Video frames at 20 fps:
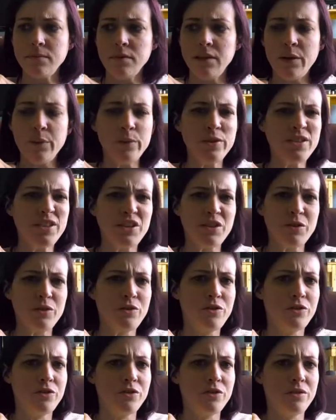It was a
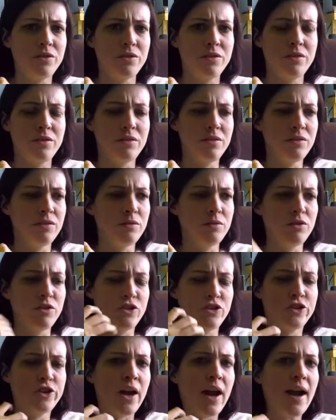huge
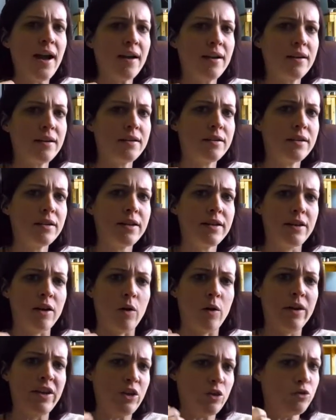shock,
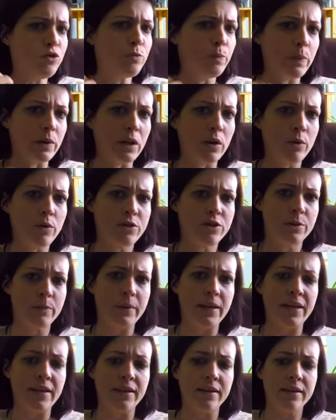a huge blow to
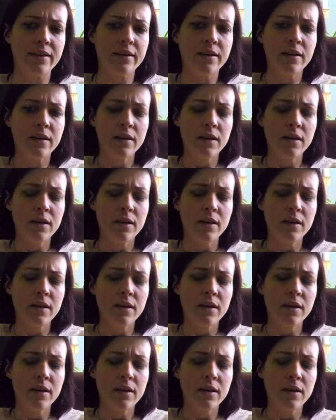me.